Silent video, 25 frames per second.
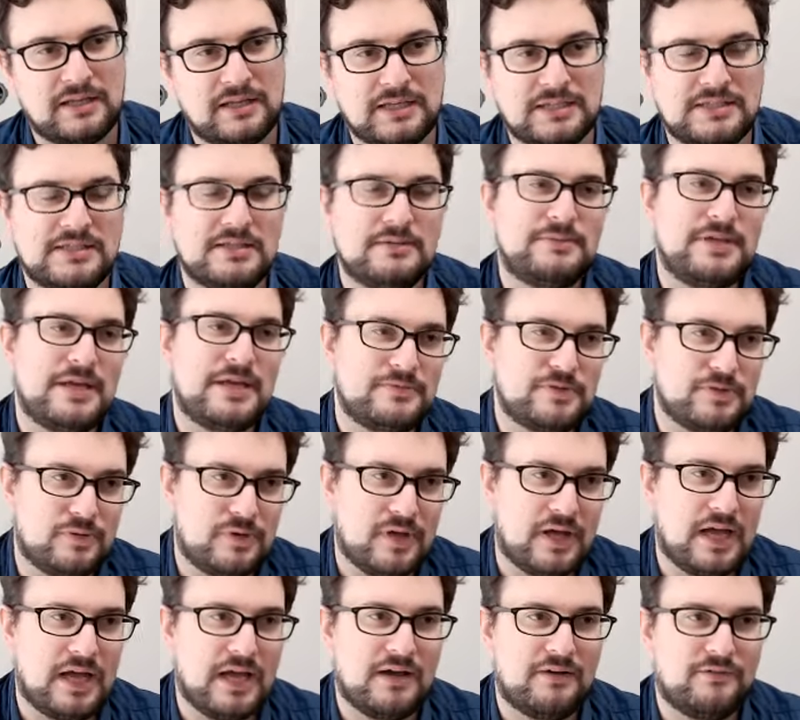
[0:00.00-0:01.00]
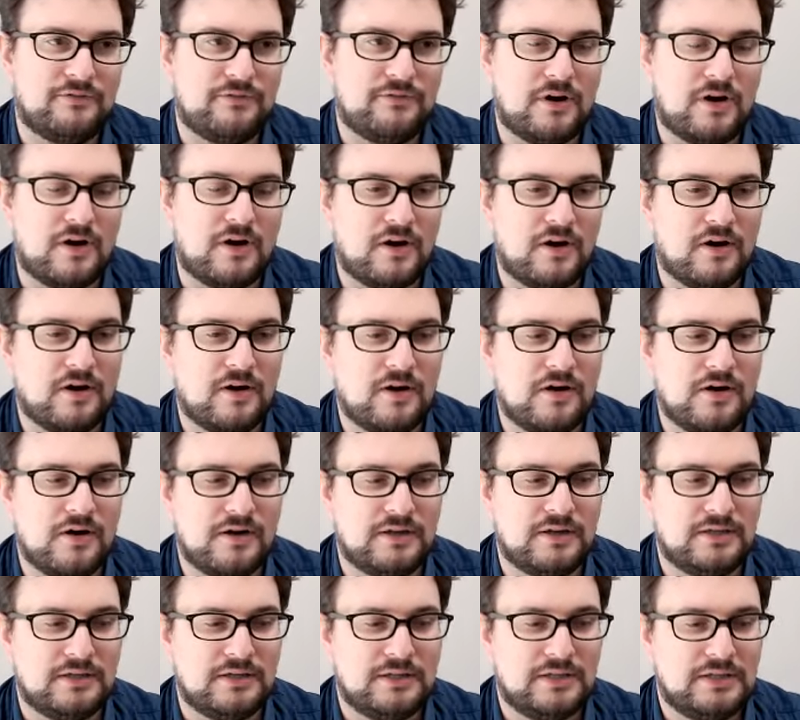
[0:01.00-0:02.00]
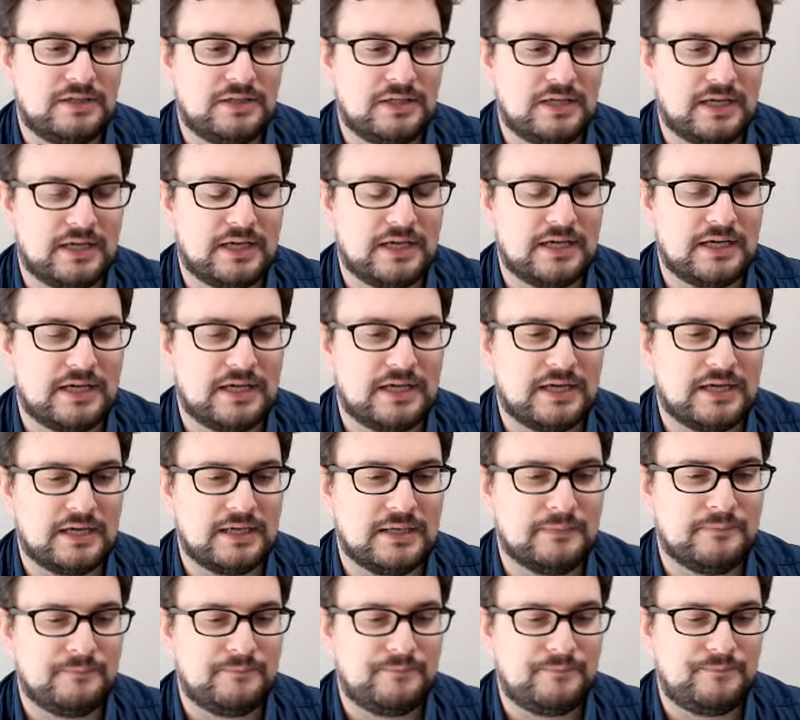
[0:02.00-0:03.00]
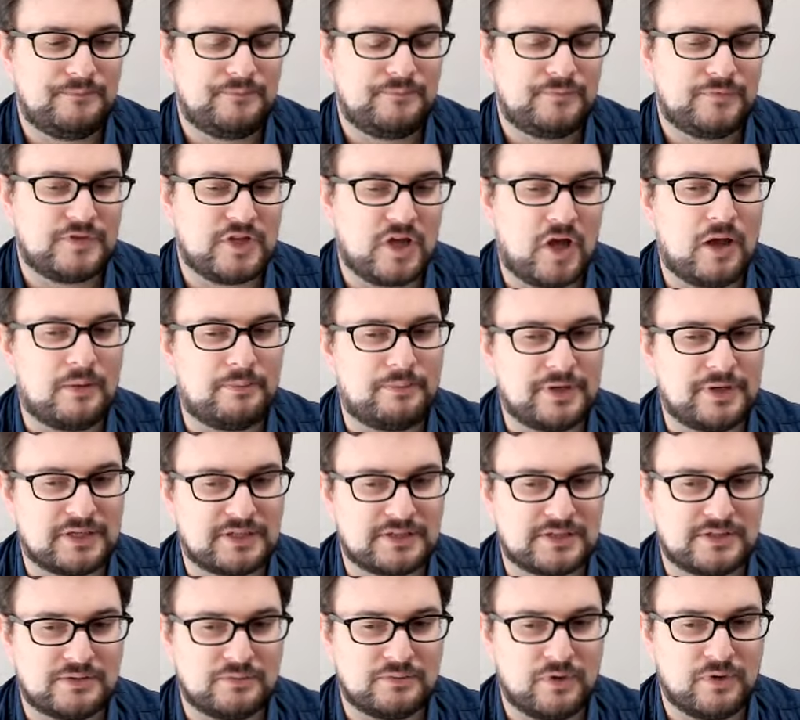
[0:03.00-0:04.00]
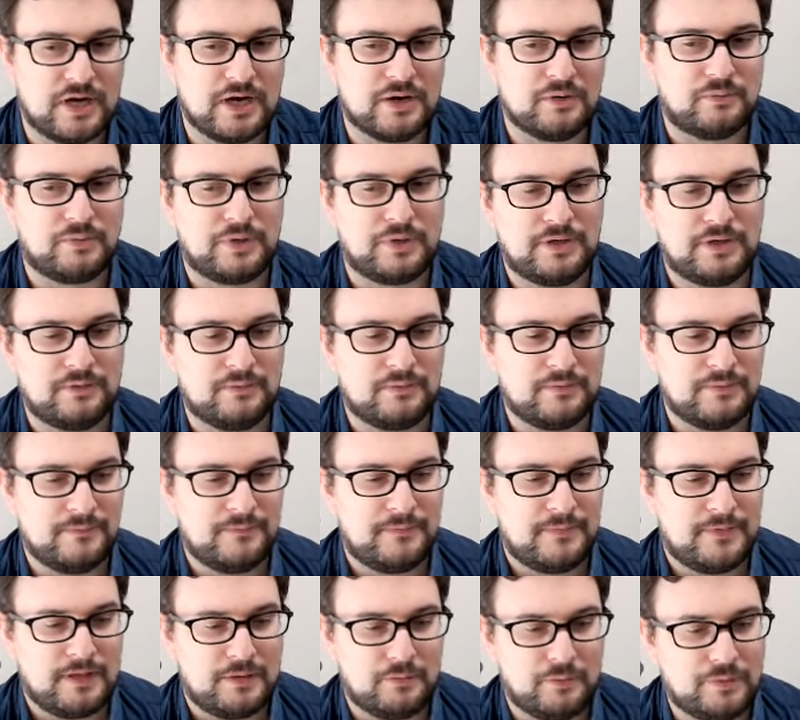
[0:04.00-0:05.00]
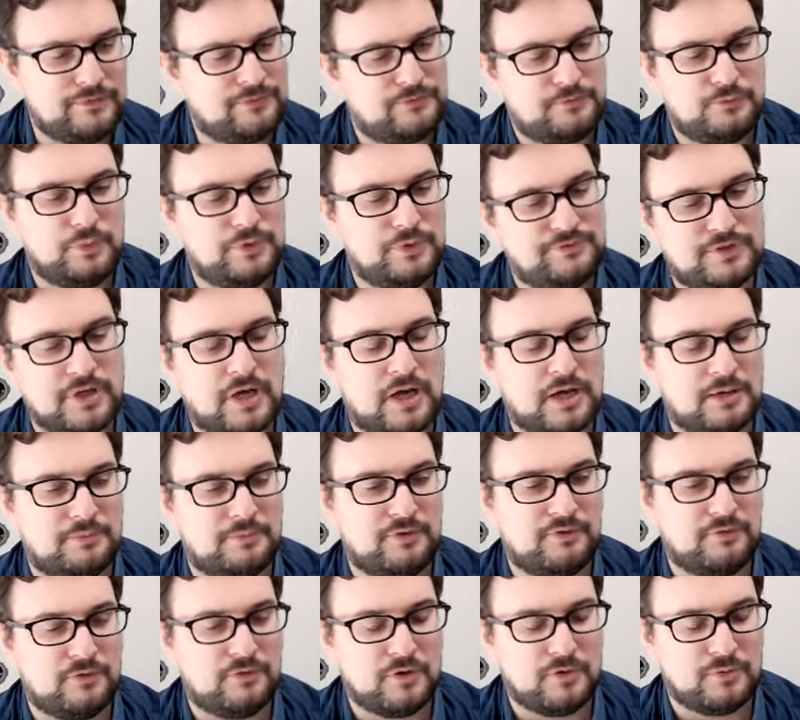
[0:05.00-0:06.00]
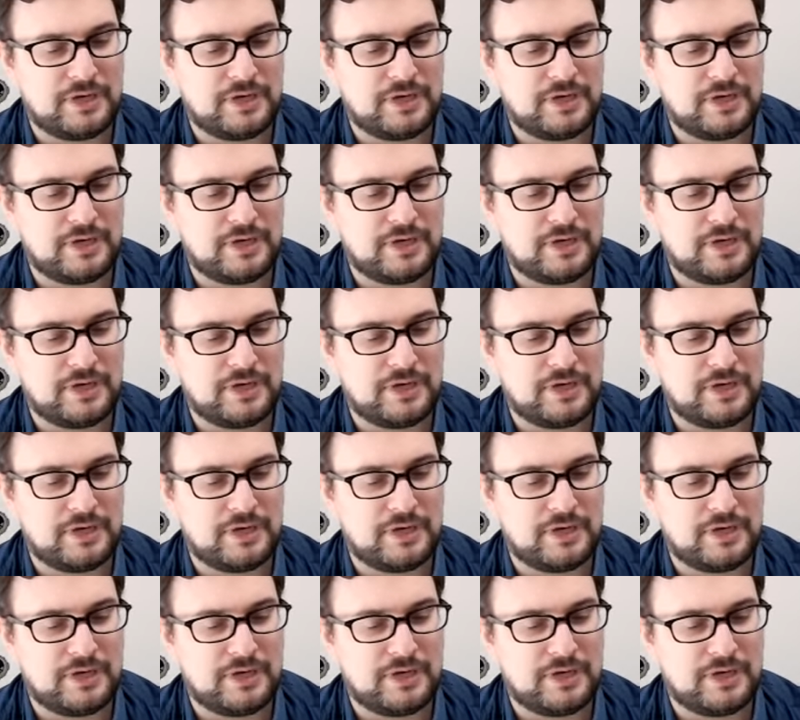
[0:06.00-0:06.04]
Like sometimes we'll have hard uh topics where we've talked before.